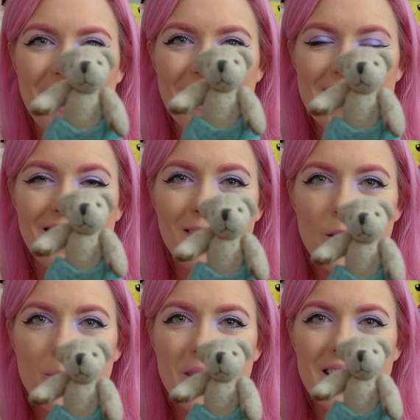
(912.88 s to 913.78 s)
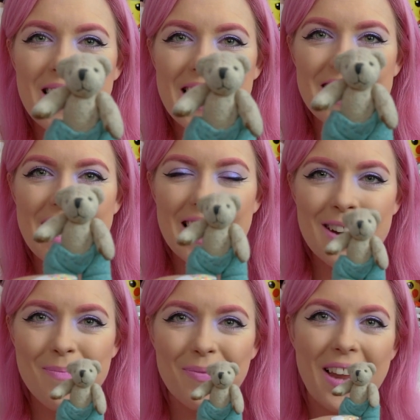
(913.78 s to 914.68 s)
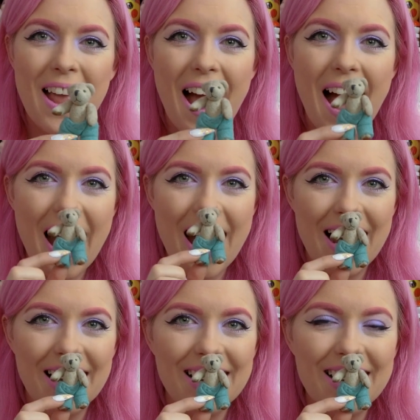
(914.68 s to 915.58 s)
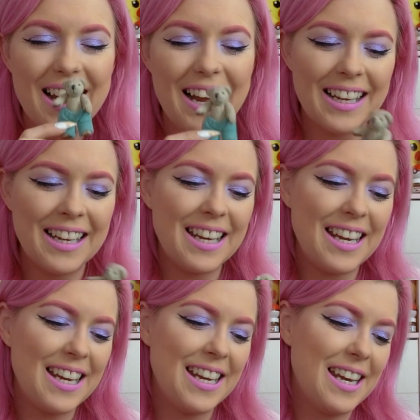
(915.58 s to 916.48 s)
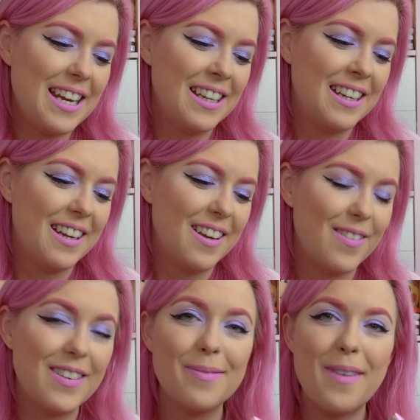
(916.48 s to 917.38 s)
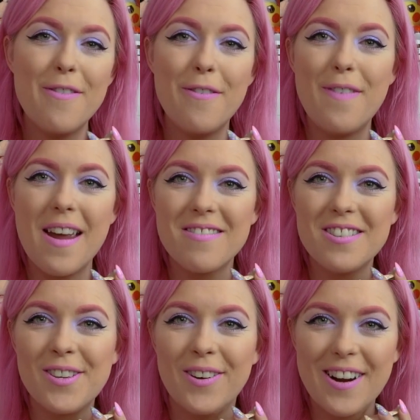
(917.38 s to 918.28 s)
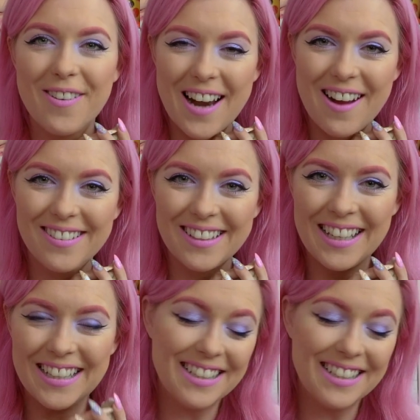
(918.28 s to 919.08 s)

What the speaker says: This is Hubert the tiny teddy, and he was my favorite toy when I was a kid.